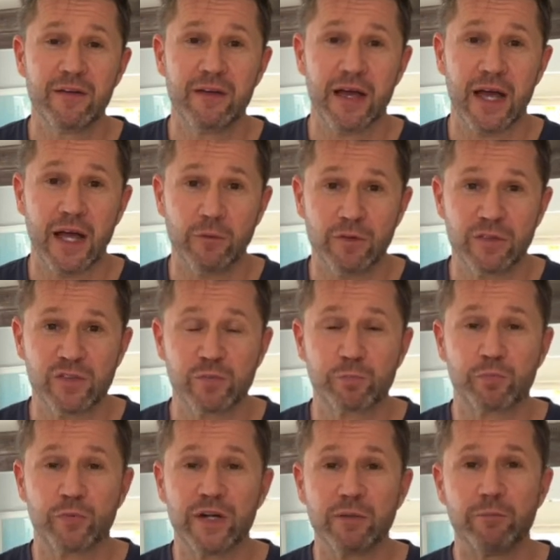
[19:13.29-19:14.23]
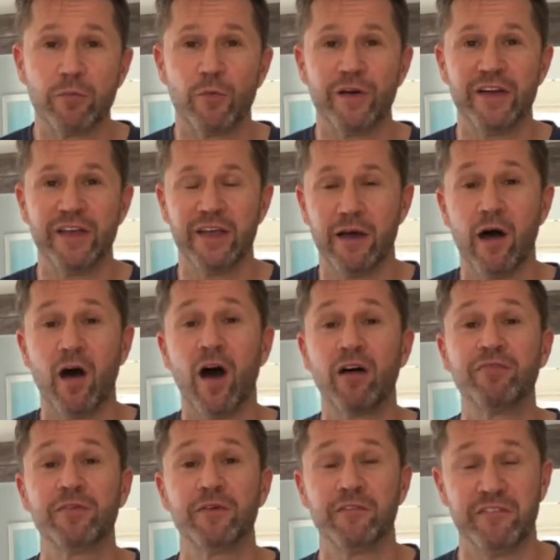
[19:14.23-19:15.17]
I would springboard
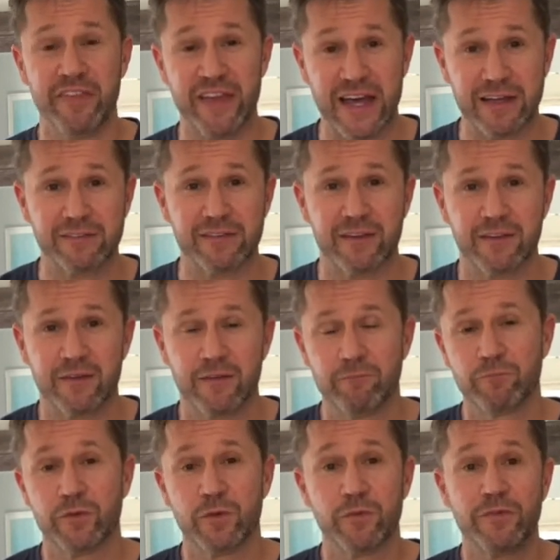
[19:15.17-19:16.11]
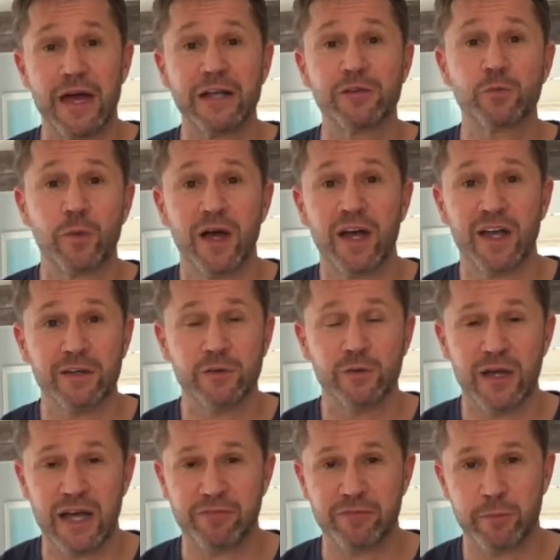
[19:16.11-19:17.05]
off of that. So that's why I do
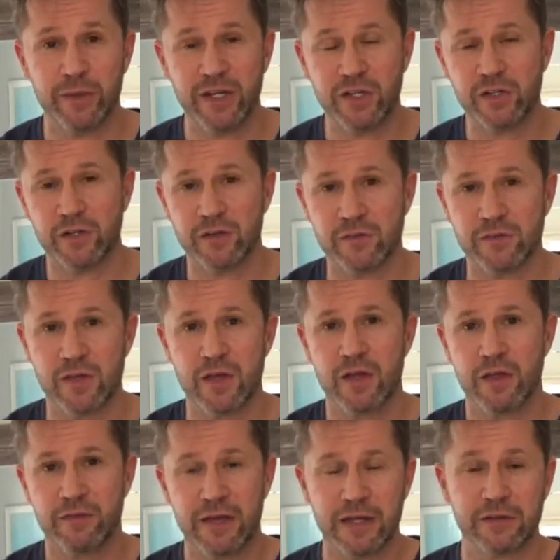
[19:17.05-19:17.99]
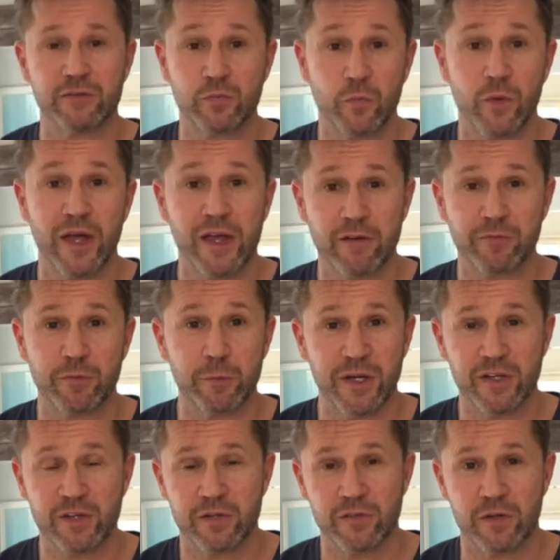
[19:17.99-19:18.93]
affirmations. That's why
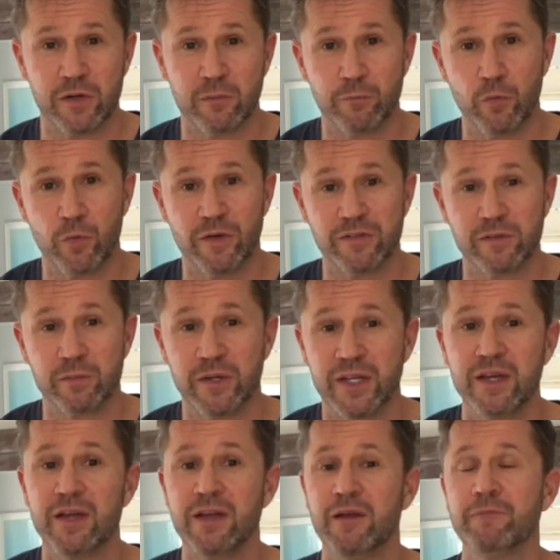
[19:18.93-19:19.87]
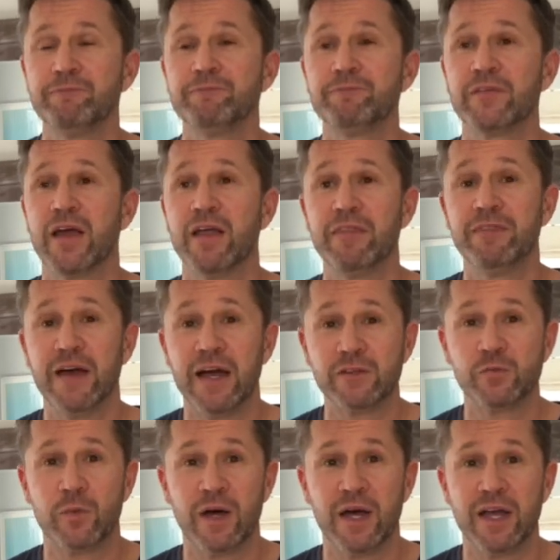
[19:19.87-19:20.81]
affirmations are important to me. And that's
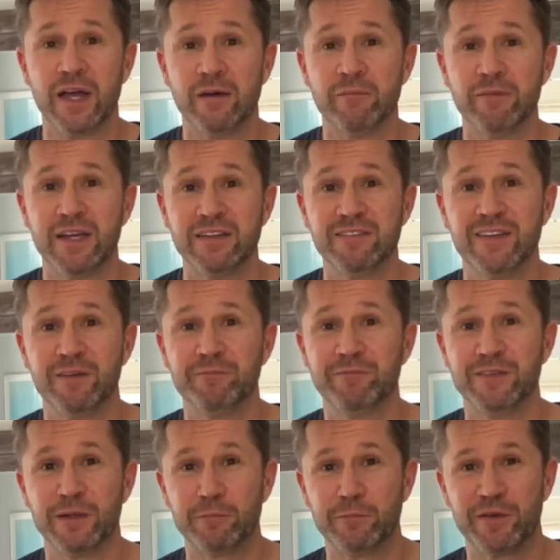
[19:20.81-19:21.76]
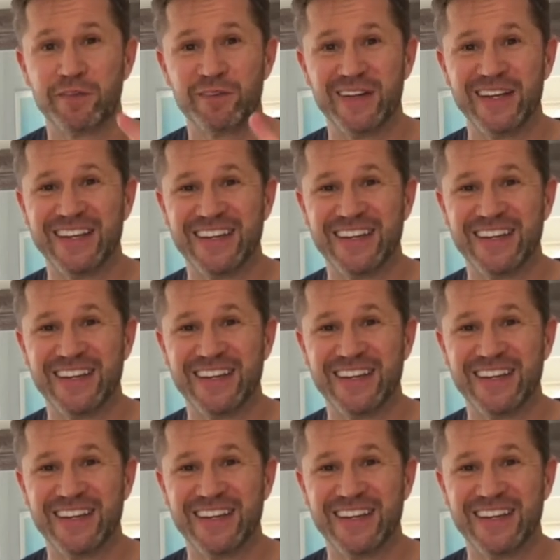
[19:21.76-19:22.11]
why I made them number three.